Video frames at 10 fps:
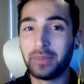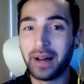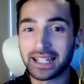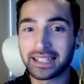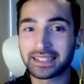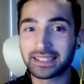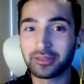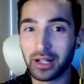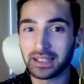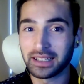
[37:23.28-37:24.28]
But,
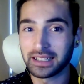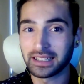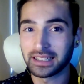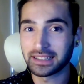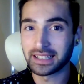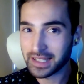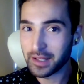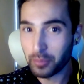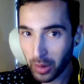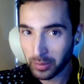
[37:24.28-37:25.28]
well, that's the
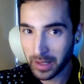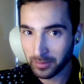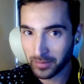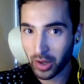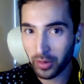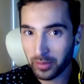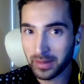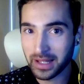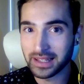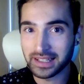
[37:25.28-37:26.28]
problem.
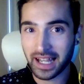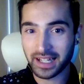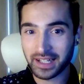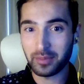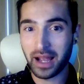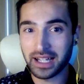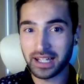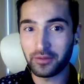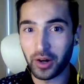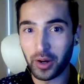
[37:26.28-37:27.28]
Government takes money
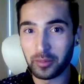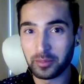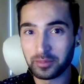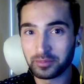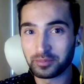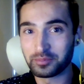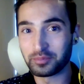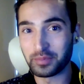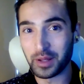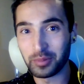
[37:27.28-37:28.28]
from
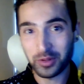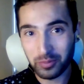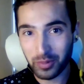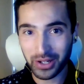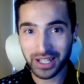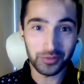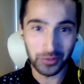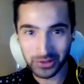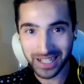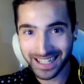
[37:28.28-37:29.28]
people's pockets
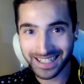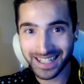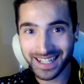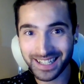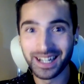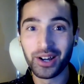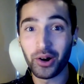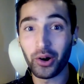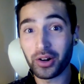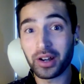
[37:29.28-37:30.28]
through taxes,
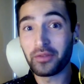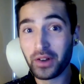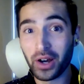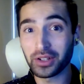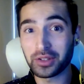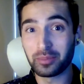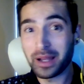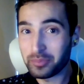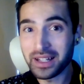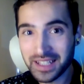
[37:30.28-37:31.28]
or if not,
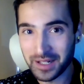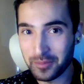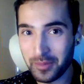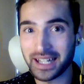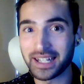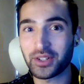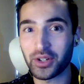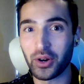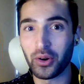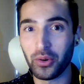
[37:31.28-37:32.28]
by printing money.
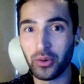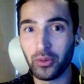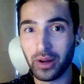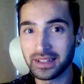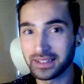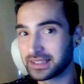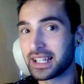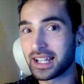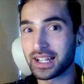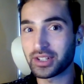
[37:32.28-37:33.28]
So, well,
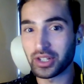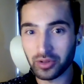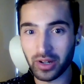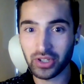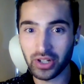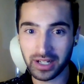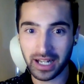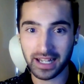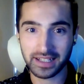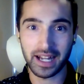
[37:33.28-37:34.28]
the situation
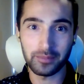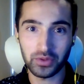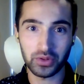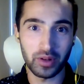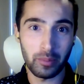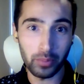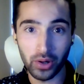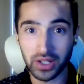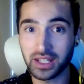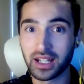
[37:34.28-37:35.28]
has come to a
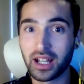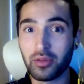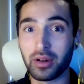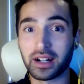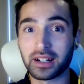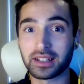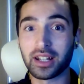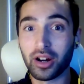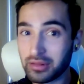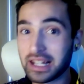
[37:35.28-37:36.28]
point where
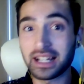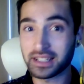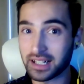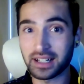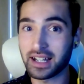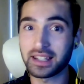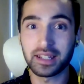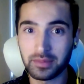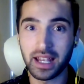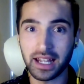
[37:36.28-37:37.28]
the only
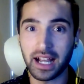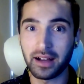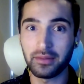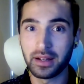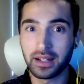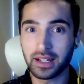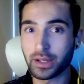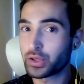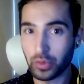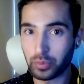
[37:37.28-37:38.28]
alternative they have
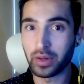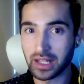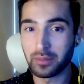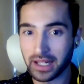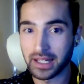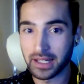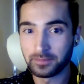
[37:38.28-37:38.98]
is to print money.